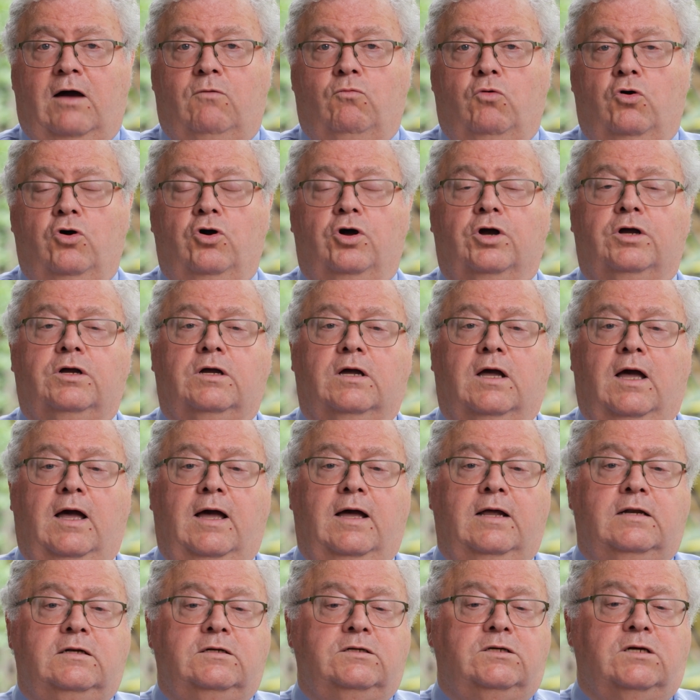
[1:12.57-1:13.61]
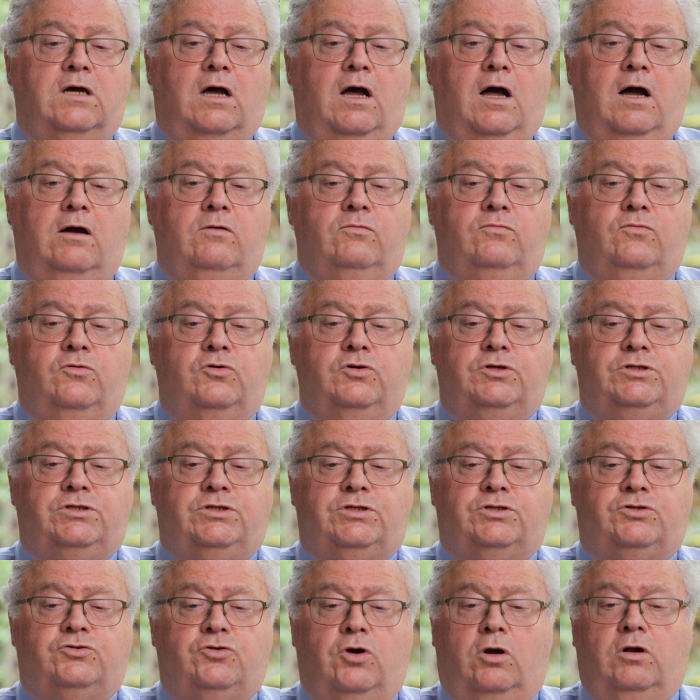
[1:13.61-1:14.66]
our work and I would
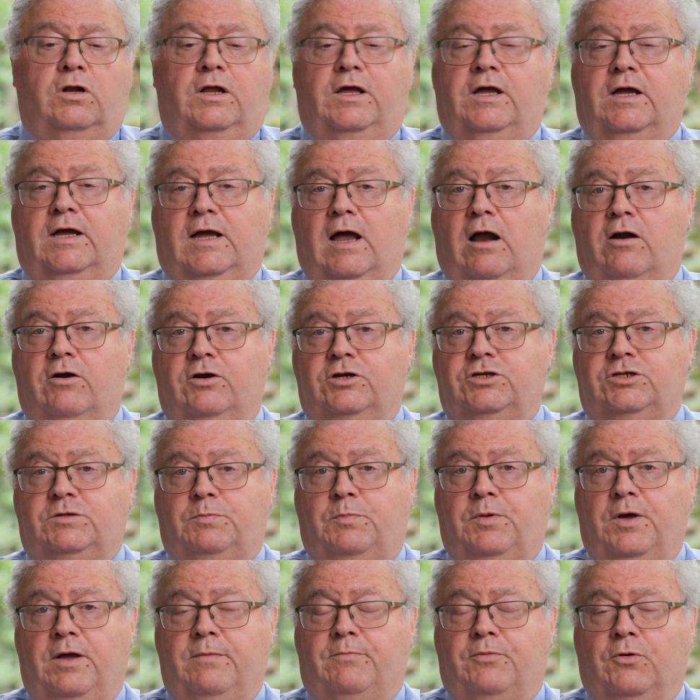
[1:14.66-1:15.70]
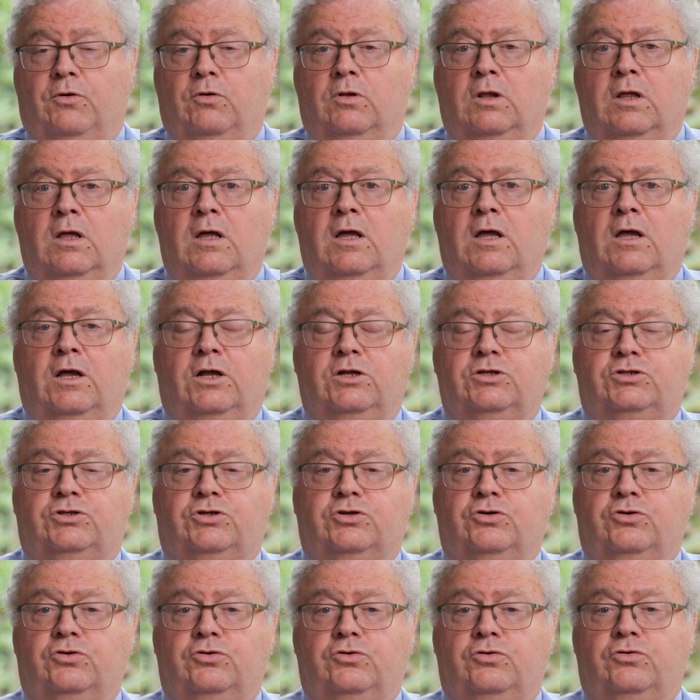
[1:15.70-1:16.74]
strongly encourage people
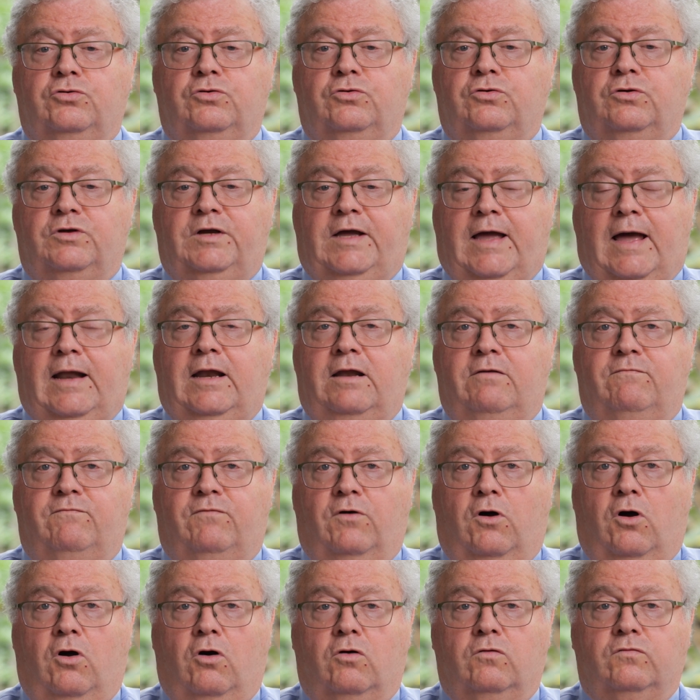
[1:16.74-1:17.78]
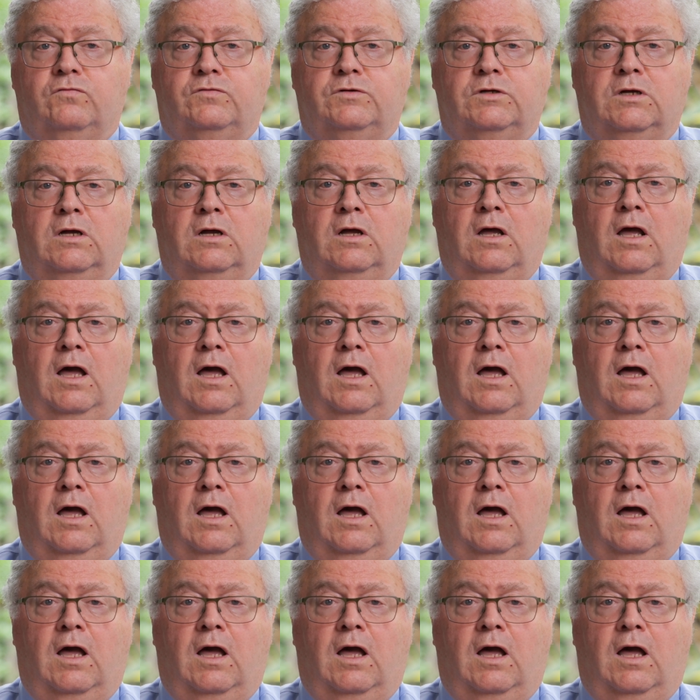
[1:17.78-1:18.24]
to get involved.